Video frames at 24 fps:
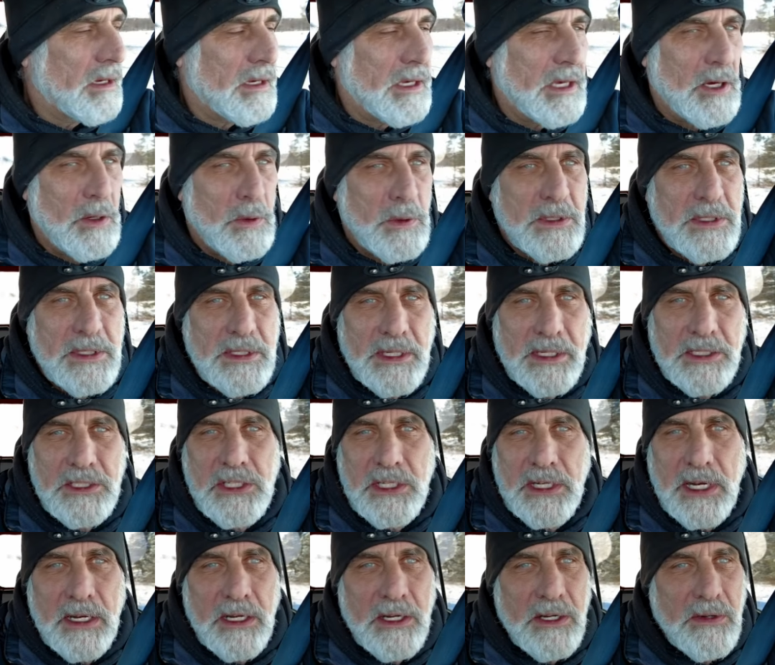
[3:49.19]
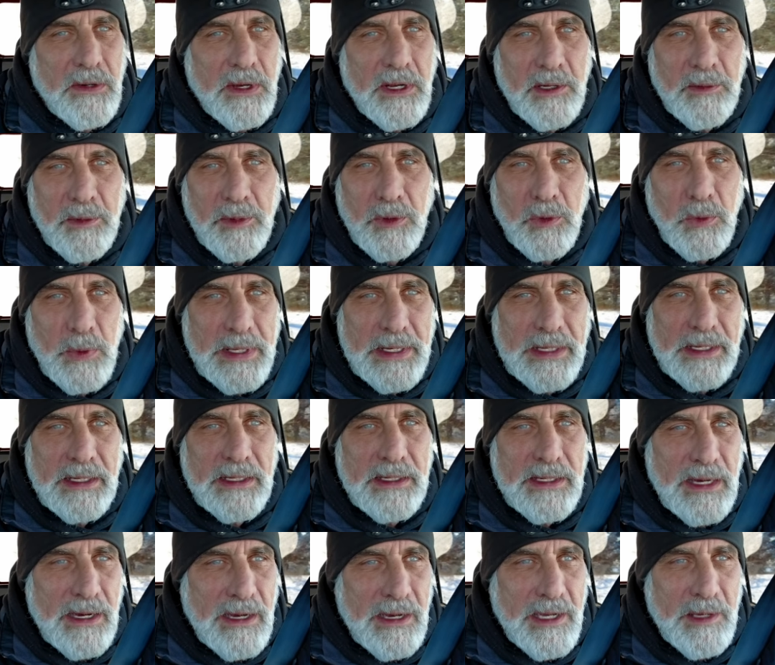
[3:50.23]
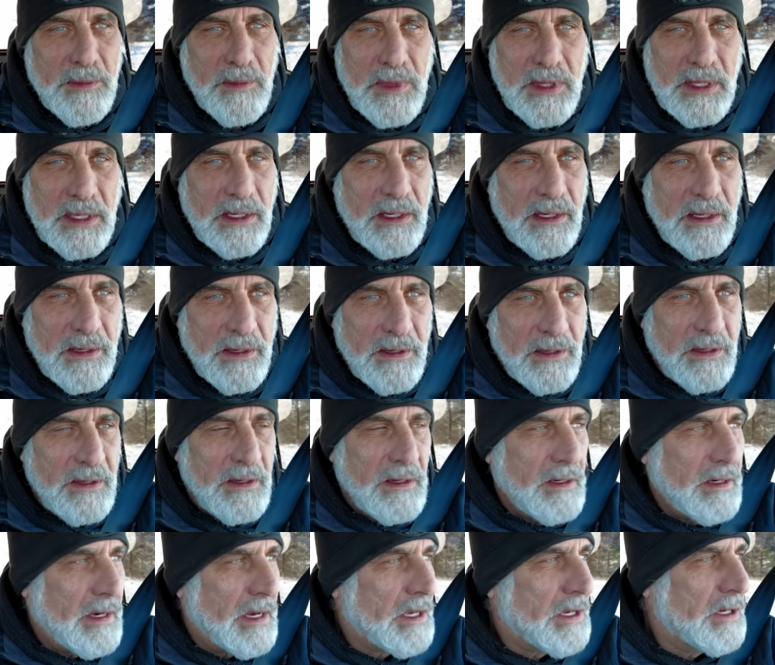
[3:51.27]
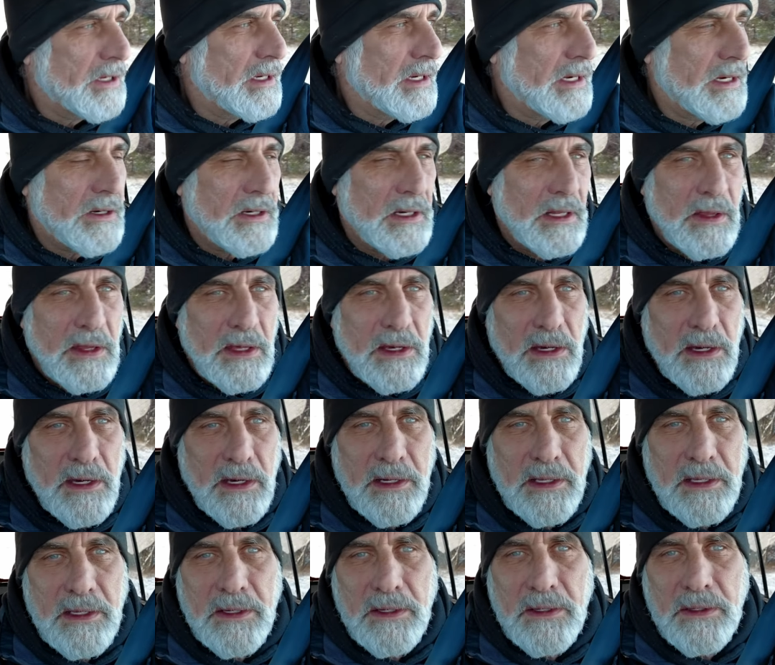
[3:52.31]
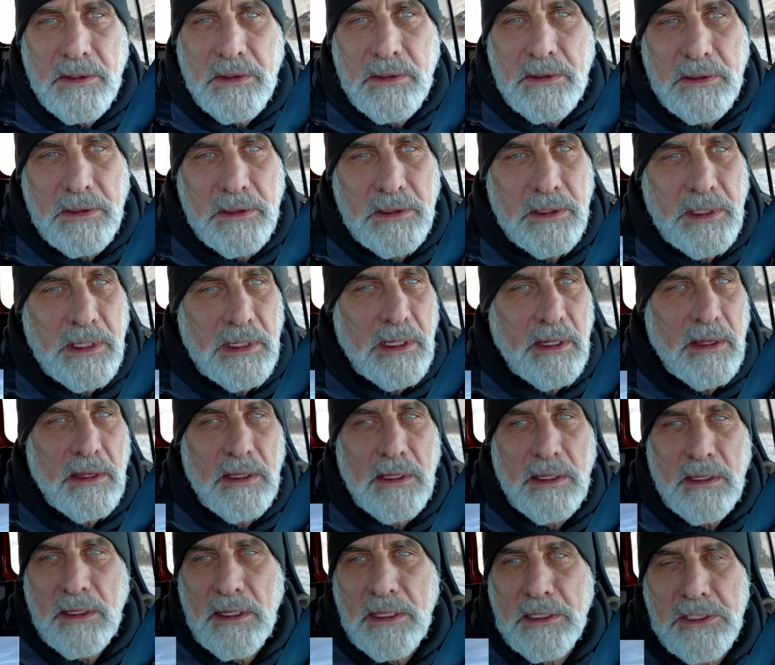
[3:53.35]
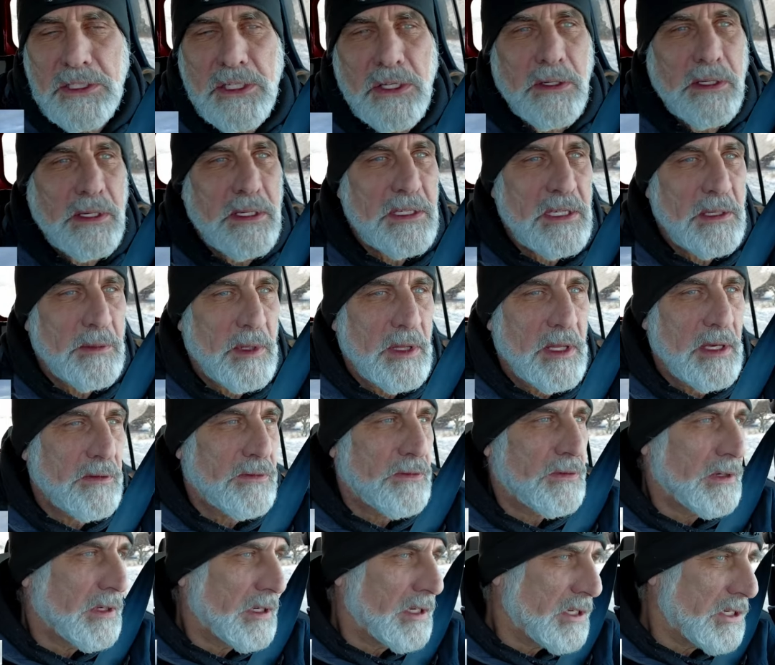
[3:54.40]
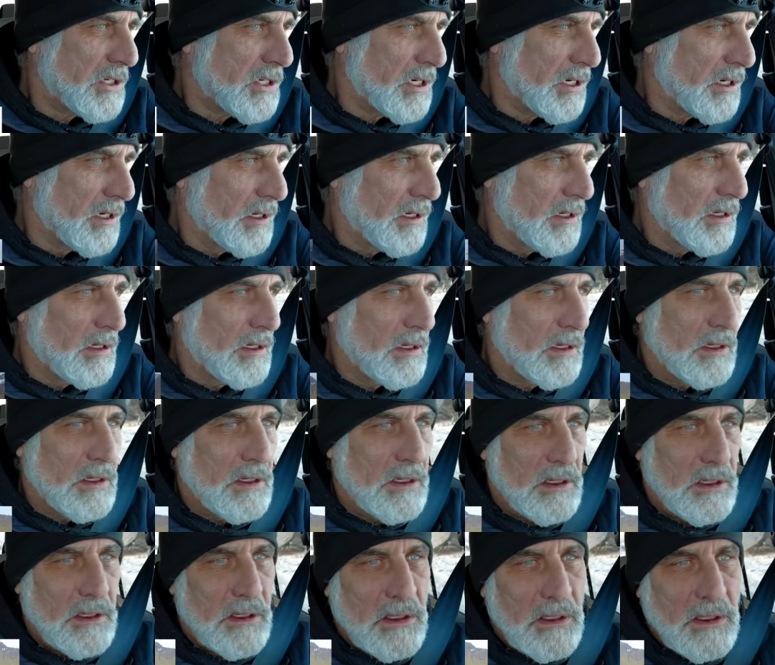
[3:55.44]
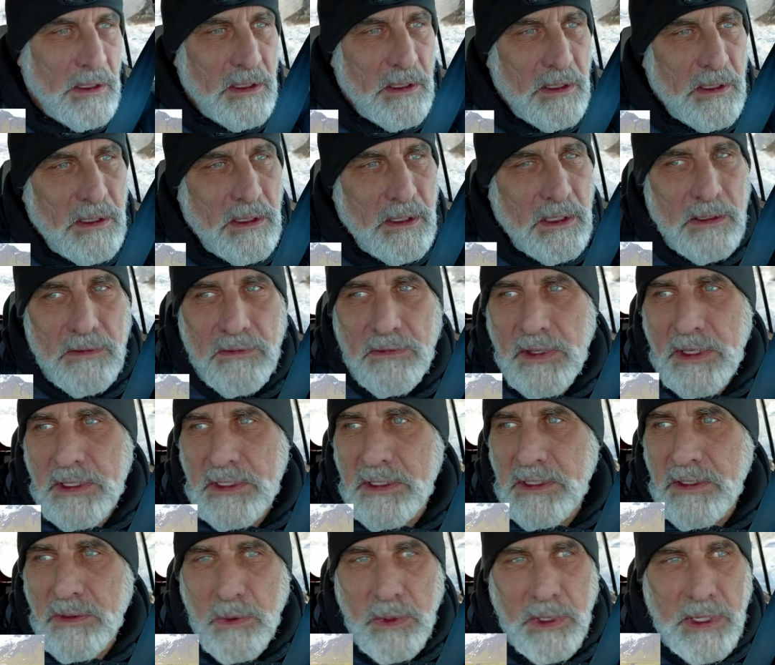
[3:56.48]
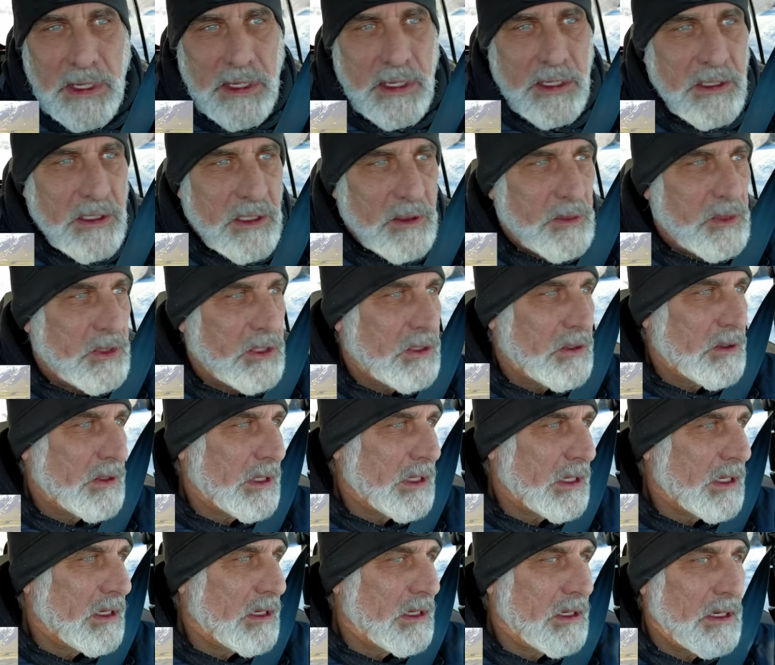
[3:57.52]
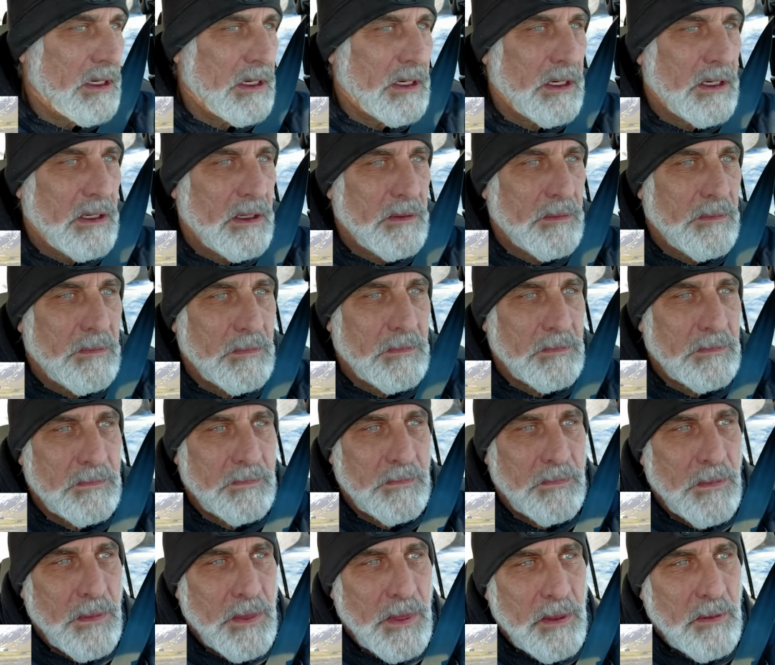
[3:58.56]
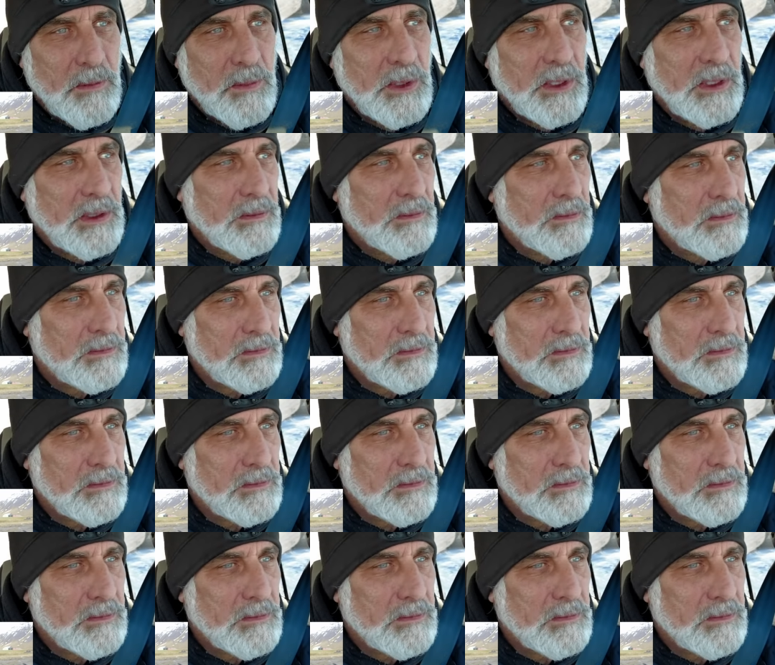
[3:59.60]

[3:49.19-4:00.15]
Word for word: it was such an incredible windy time that I couldn't hear any of the audio or anything. I'll show you some of that footage if this is what I end up doing. But